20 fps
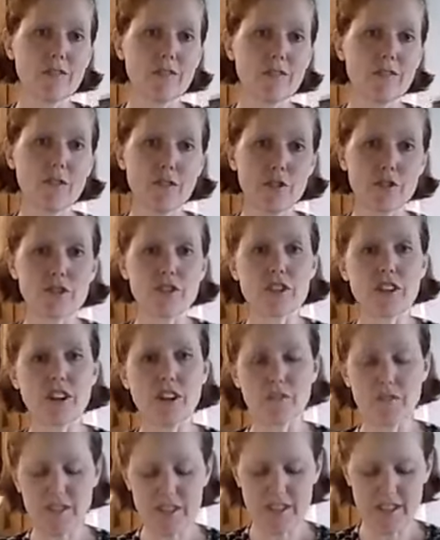version
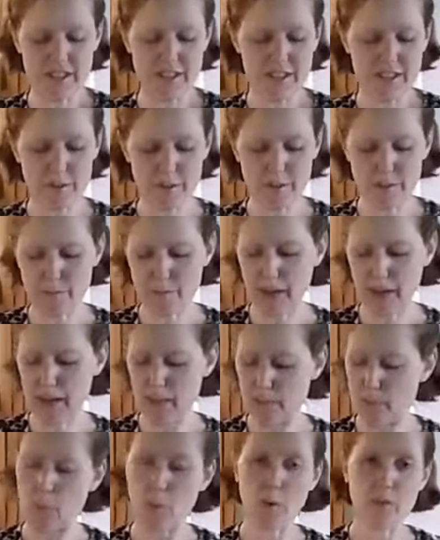of this to
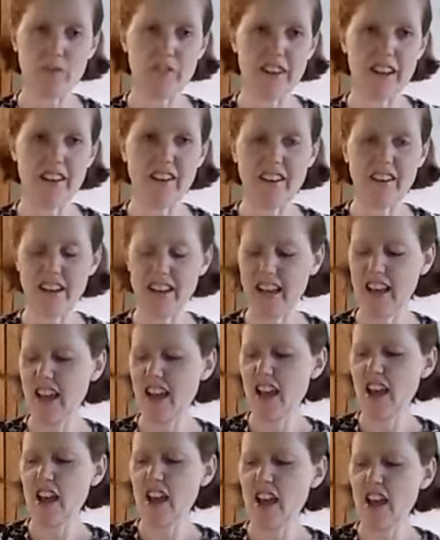make it more vanilla-y.